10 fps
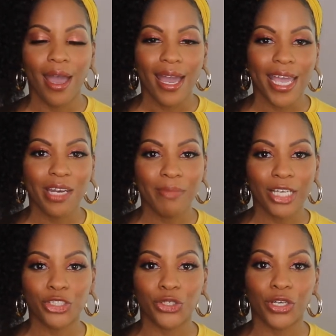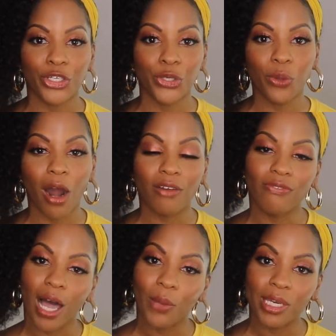And make sure you are
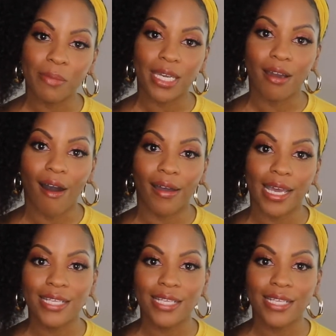following me on